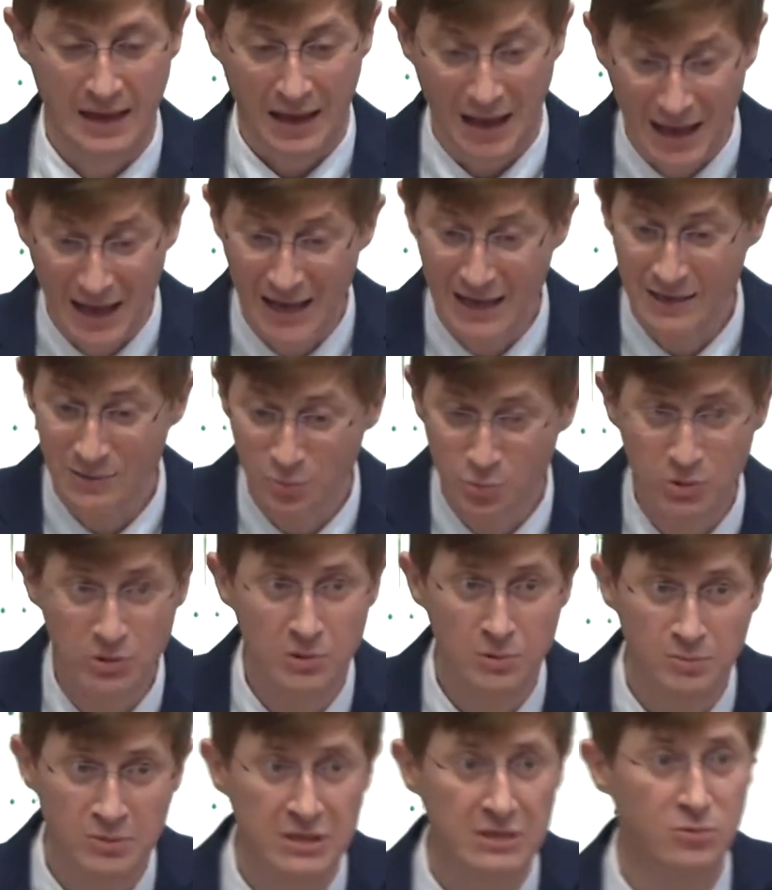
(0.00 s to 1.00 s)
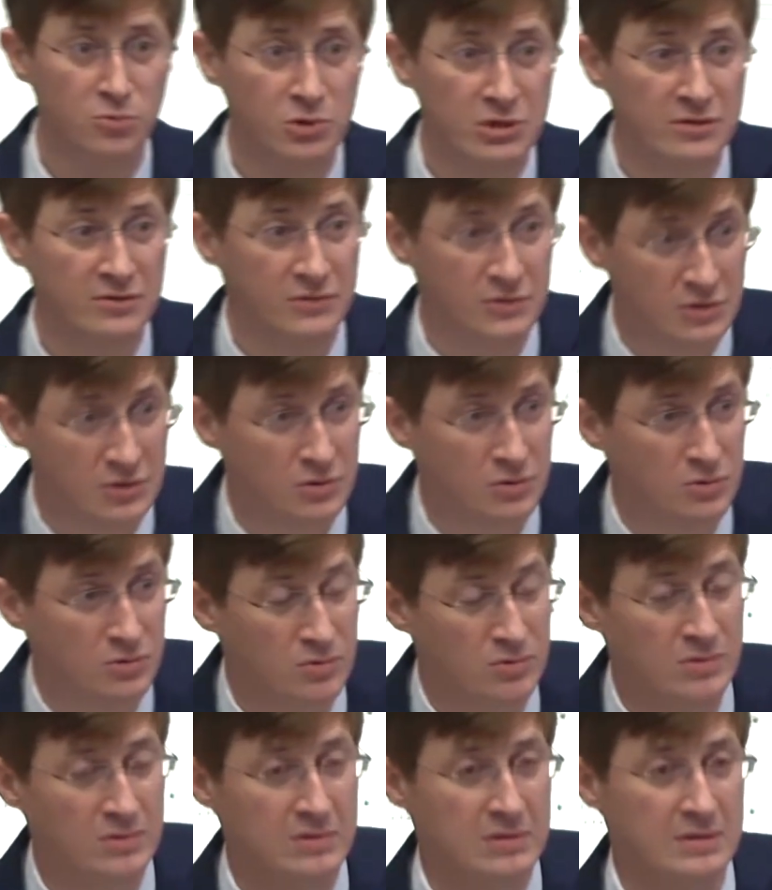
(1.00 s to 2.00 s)
I will be with you.
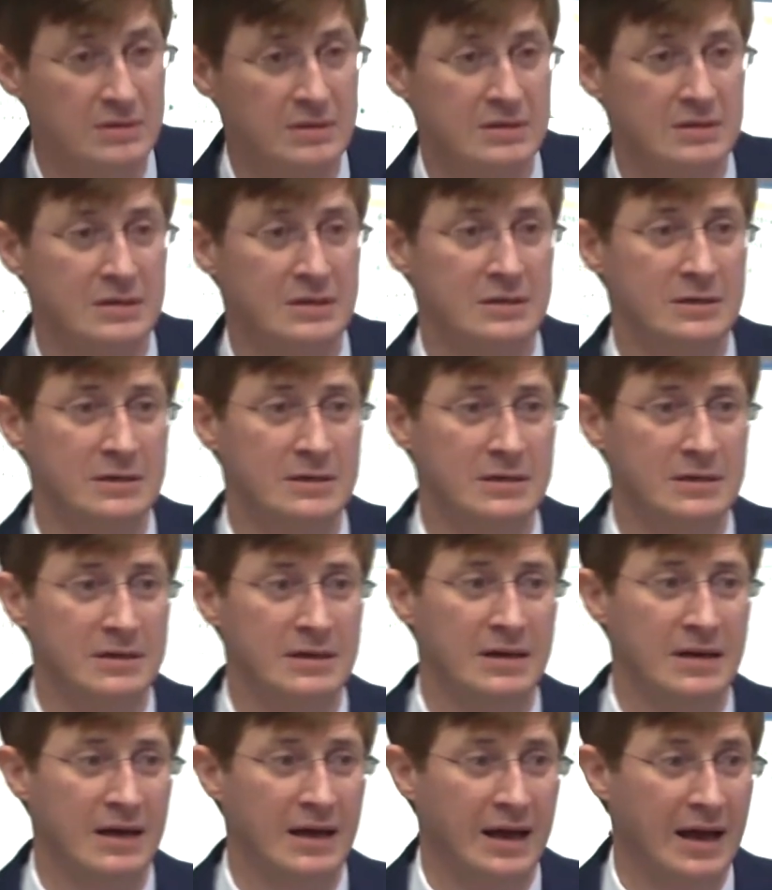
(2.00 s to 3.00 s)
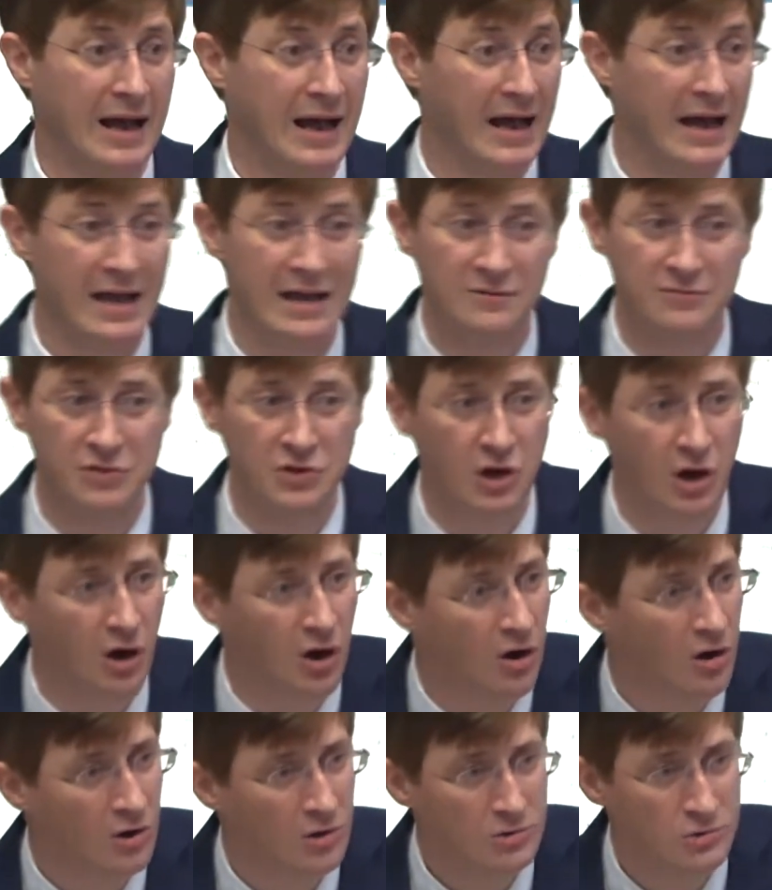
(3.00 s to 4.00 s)
I have
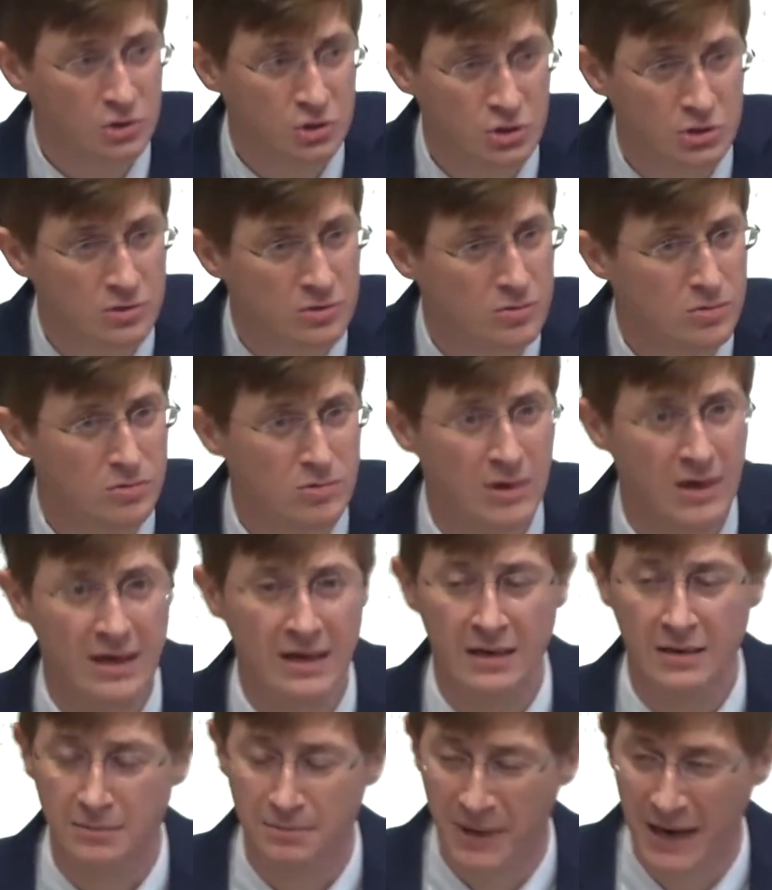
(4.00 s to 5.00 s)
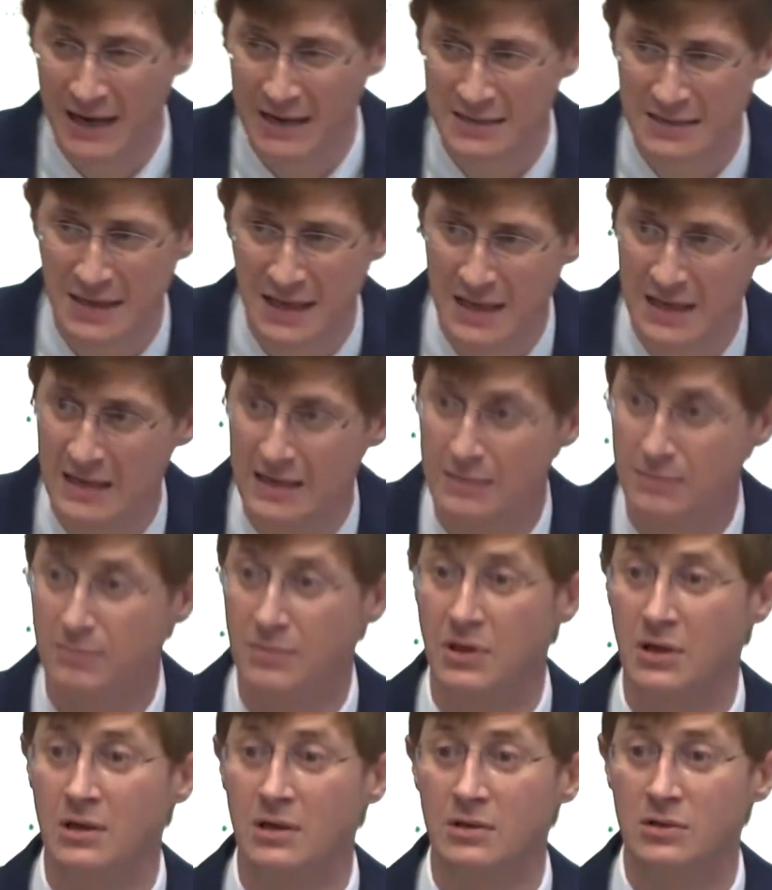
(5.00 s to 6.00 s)
called you by name.
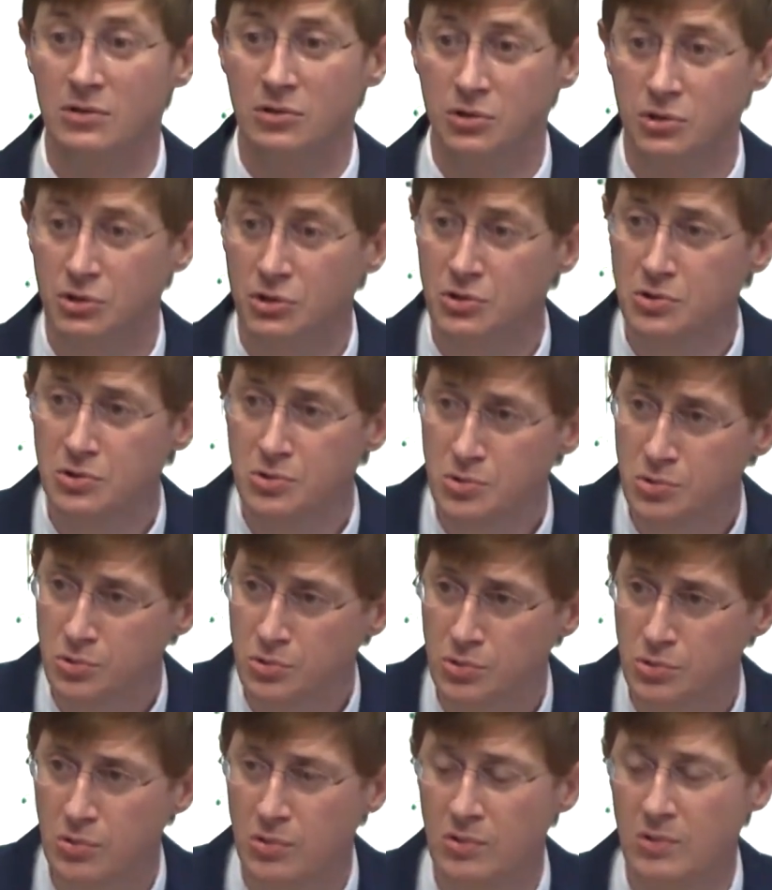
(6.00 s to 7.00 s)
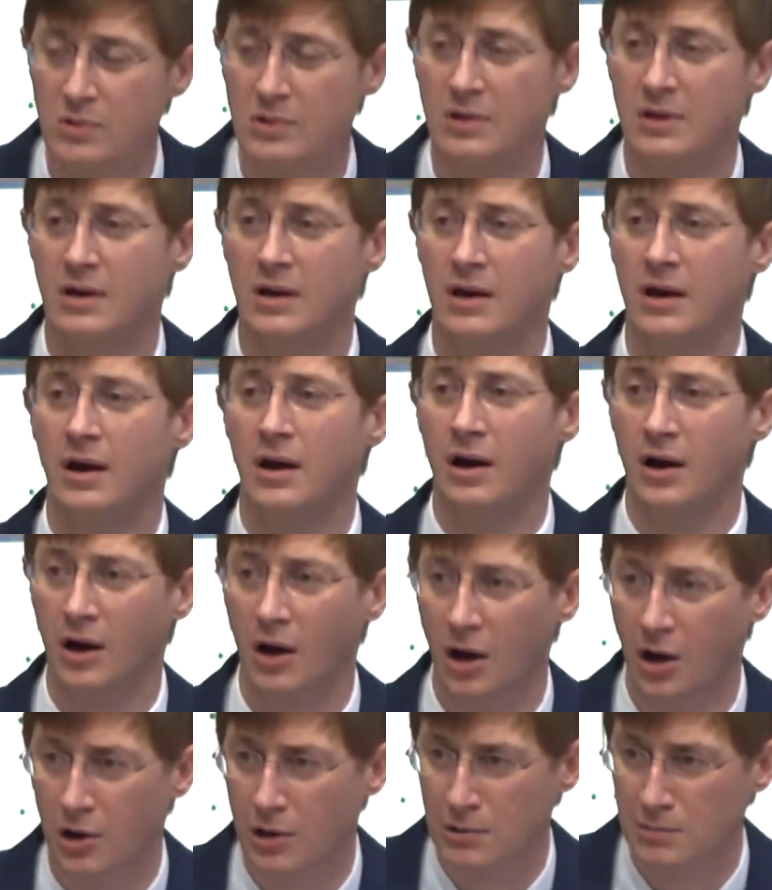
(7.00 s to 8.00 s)
You
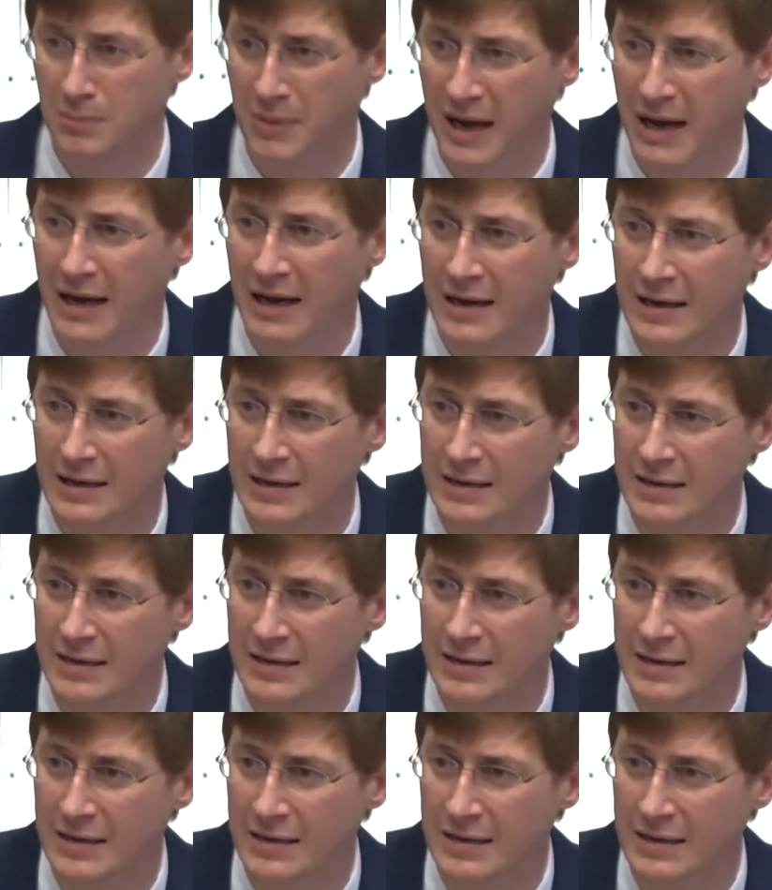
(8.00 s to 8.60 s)
are mine.